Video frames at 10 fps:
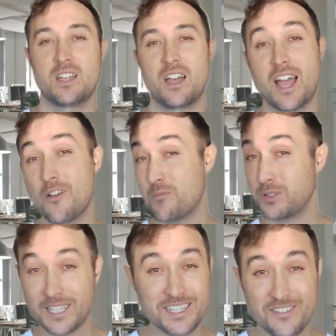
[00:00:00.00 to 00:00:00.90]
I have
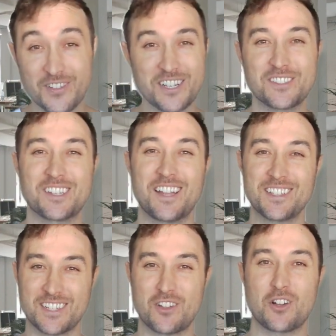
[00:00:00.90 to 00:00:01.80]
plenty of videos, guys,
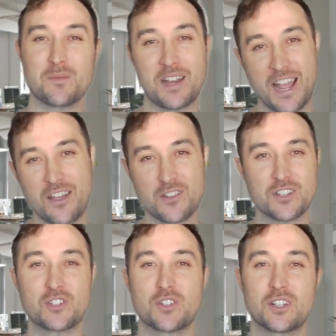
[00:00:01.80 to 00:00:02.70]
that talk about how you can
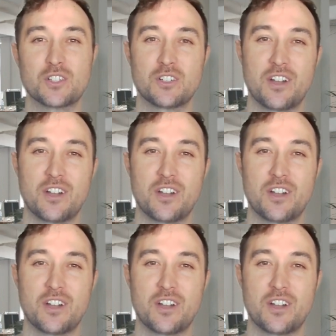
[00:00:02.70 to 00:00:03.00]
structure your